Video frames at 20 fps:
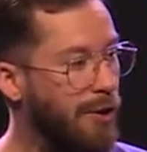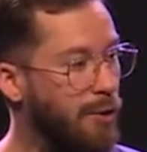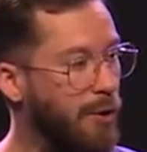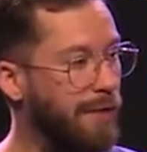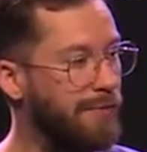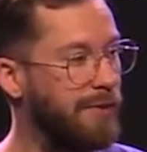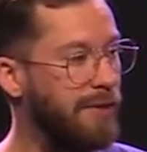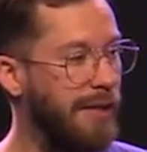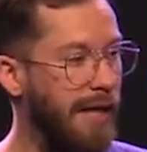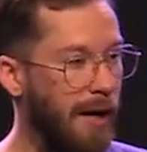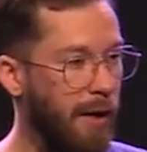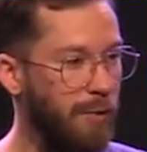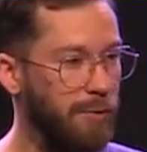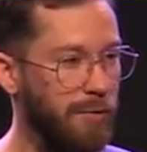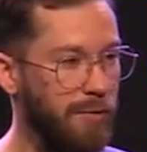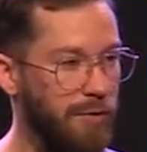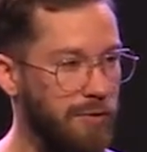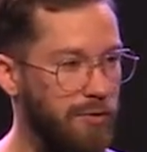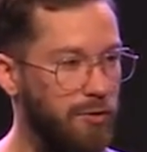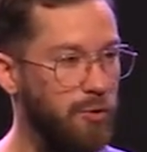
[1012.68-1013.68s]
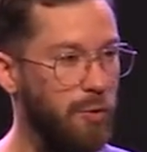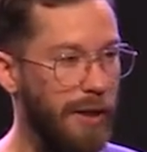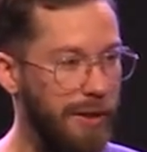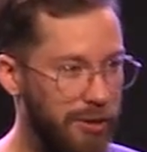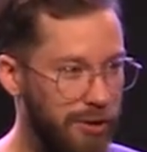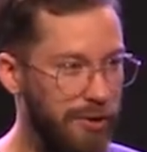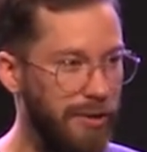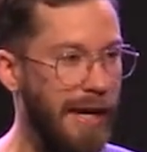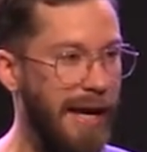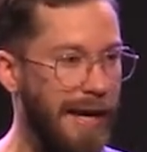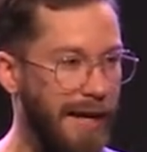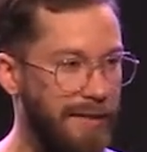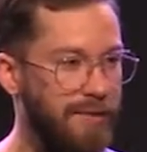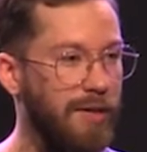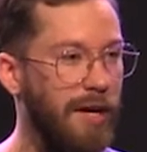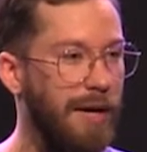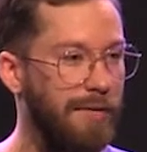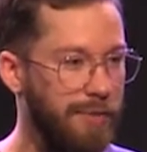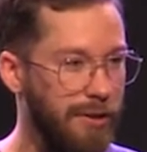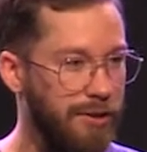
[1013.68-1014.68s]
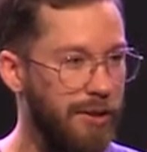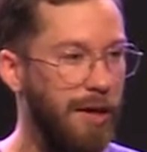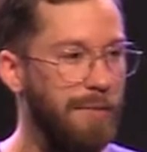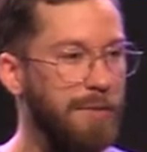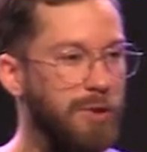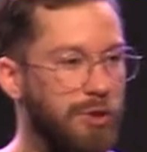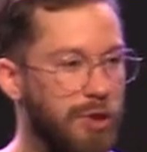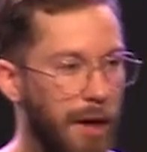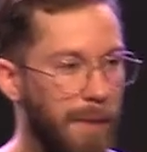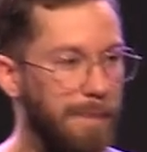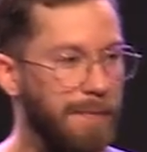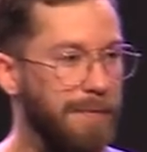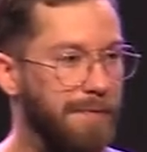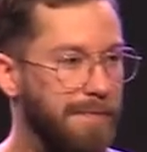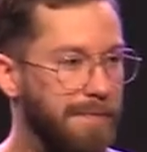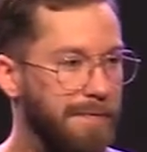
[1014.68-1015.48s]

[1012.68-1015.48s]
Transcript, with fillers: you have to now switch legs every time you jump.